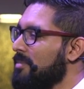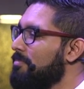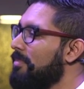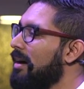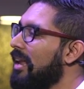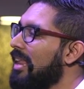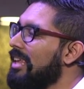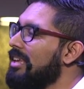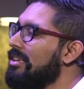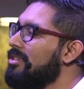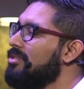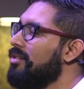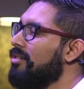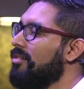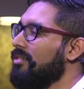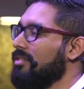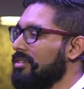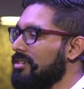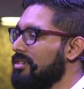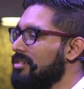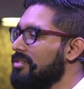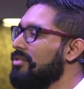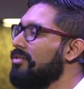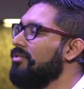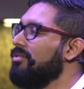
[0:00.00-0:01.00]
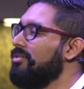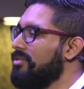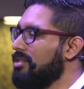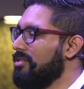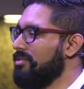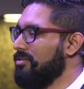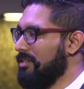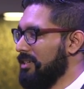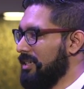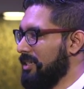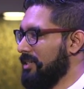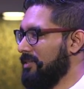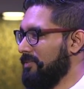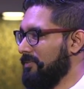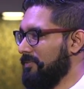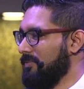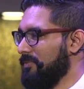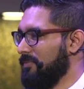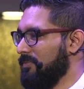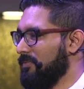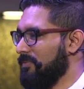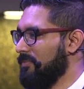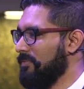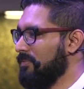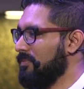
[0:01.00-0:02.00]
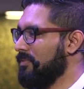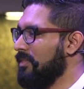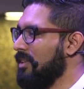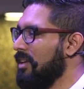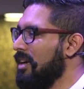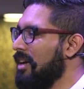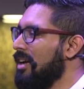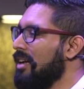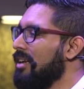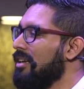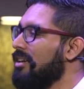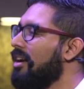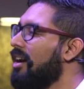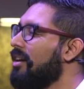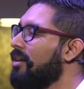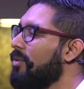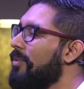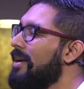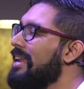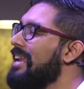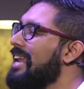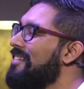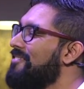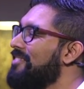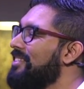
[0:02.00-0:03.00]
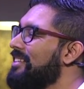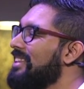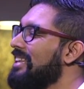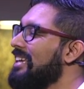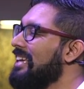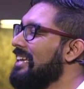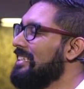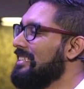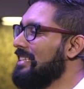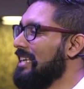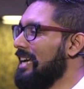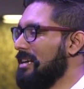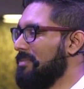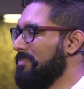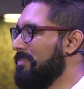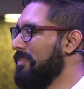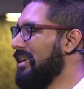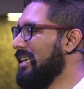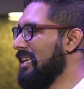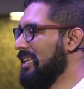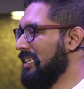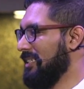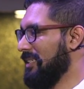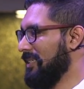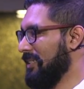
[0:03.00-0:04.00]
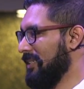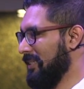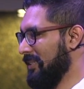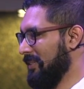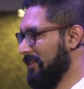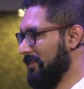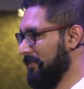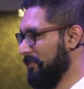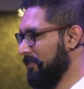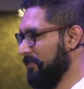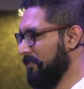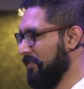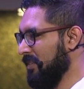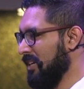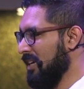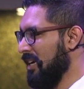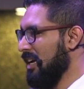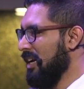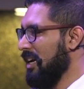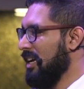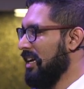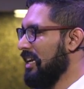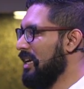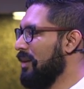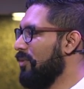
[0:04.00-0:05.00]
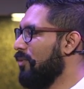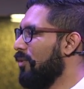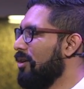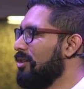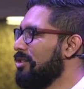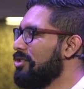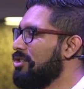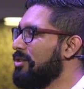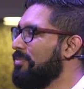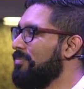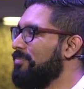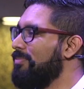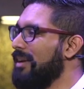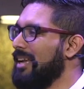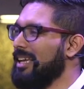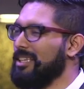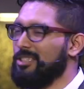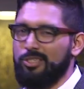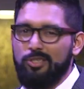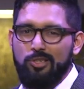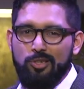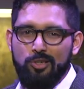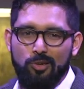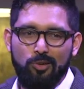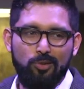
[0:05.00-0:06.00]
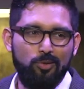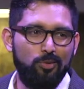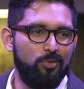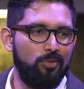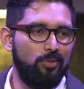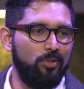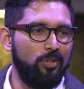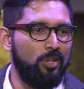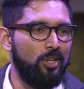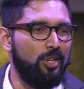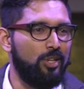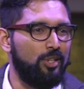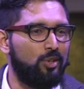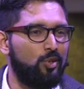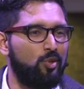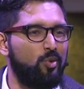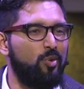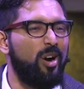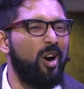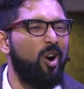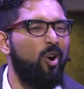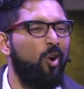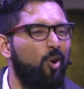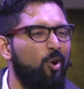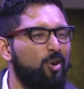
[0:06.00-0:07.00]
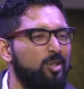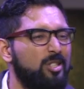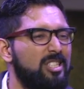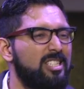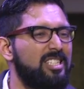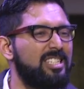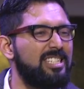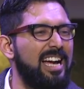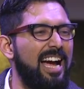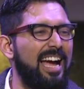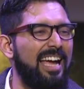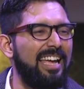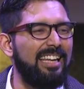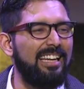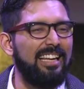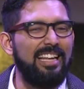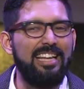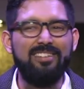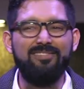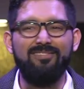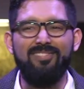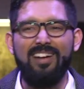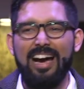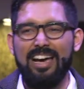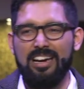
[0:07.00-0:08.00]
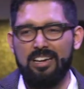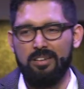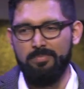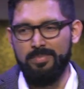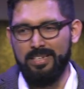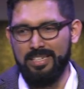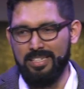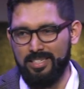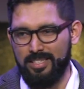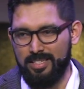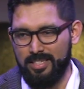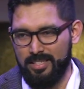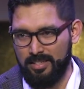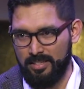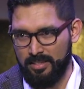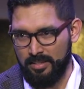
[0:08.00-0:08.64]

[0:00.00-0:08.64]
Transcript: But He's going to do through it, not when everything is at peace. He wants to bless you through a hostile environment.